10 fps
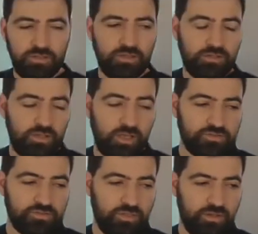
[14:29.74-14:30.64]
Yeah,
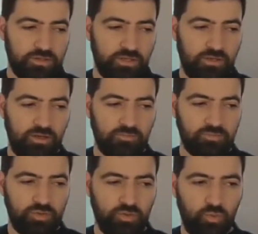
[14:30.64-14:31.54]
so I think
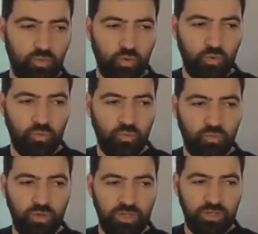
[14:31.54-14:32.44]

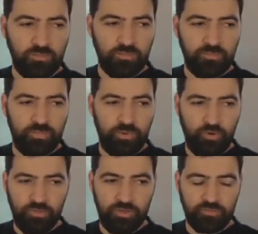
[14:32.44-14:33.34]
we
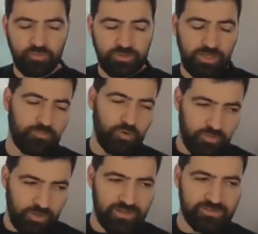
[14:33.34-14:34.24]
both agree,
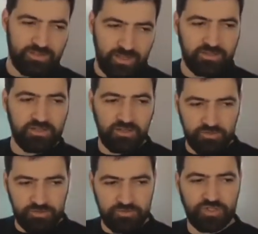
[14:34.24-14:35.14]
both us and the
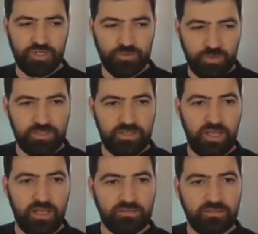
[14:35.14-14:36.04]
carriers agree
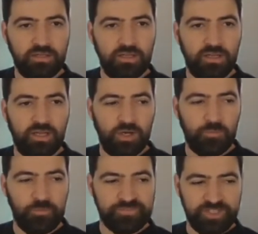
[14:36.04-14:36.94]
that
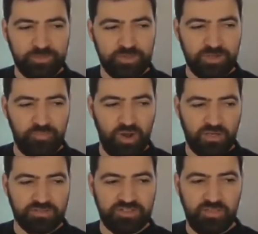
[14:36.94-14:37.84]
we've stumbled
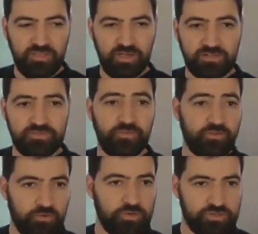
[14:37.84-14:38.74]
upon something that is very,
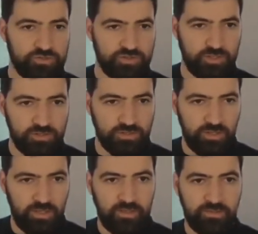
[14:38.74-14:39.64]
very interesting,
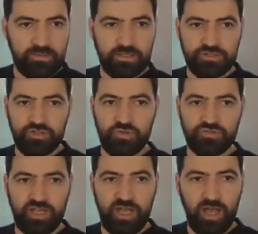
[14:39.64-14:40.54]
that
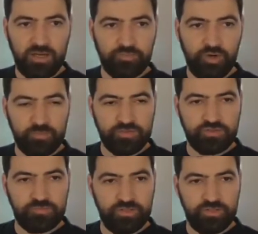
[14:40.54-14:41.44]
shows high promise
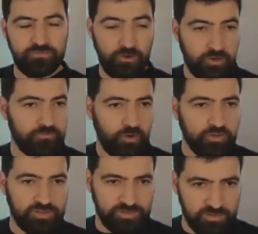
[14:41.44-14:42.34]
to be very, very
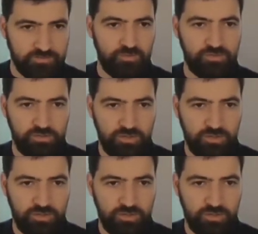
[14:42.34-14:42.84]
successful.